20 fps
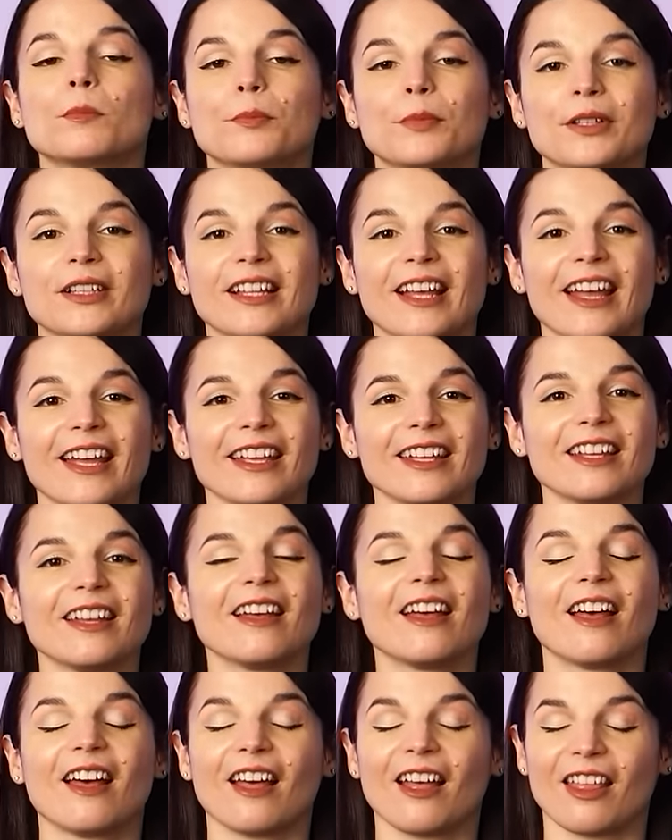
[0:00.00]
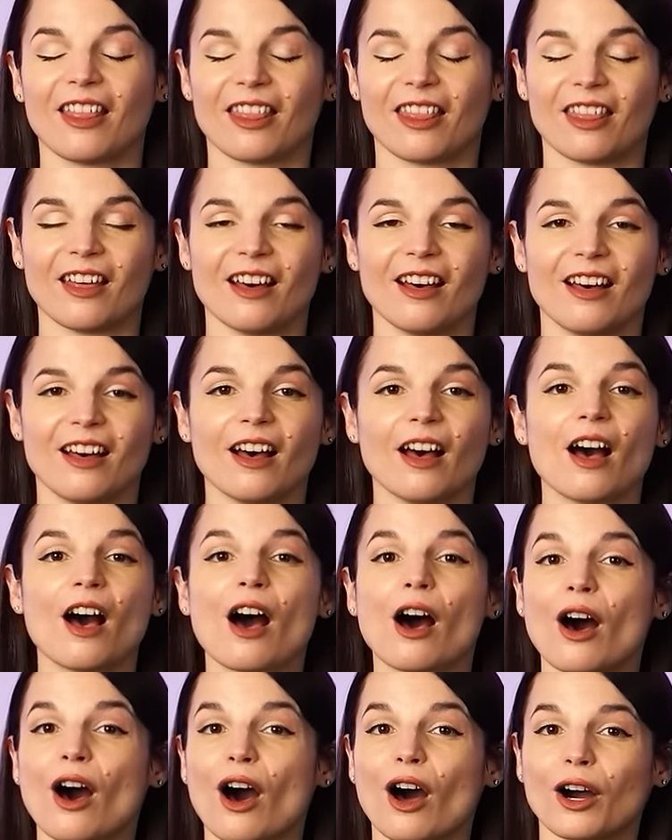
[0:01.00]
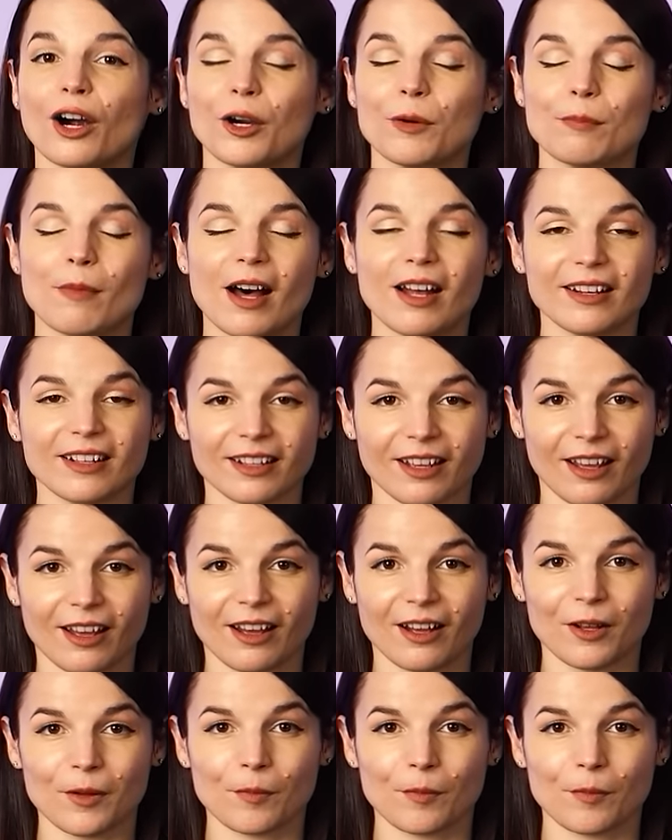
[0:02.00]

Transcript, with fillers: Play the harmonica.